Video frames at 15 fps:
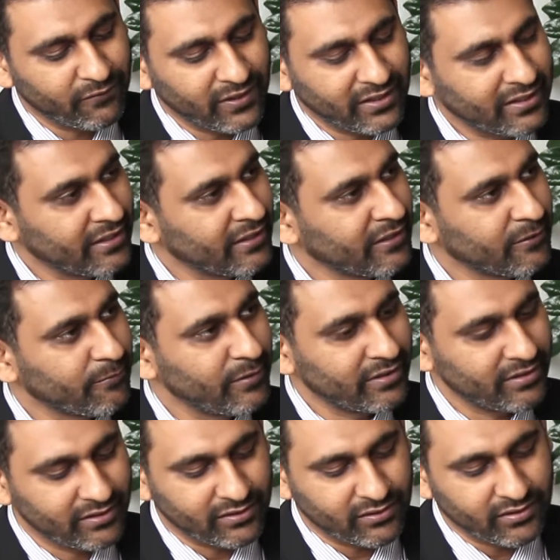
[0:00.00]
what I
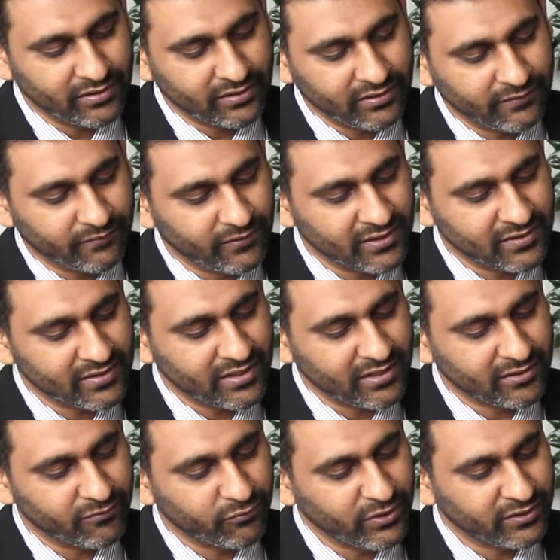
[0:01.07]
recommended was
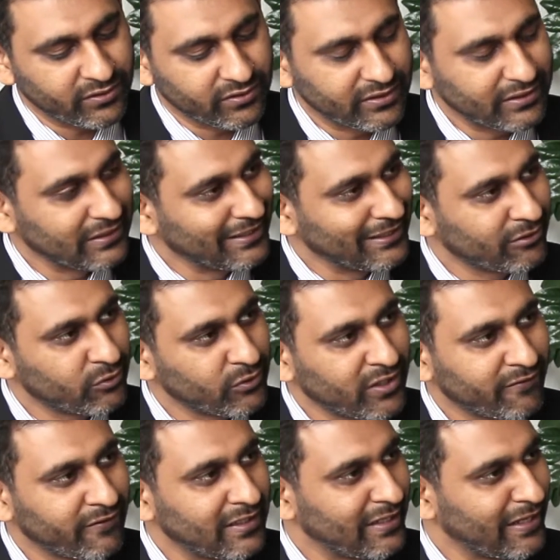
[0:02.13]
that we need to
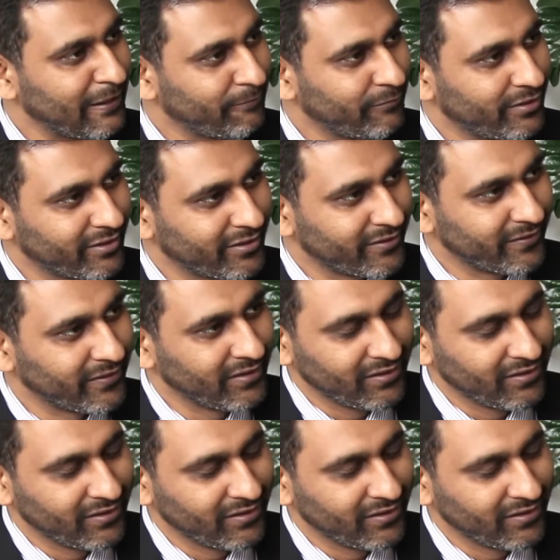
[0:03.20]
have a lab there,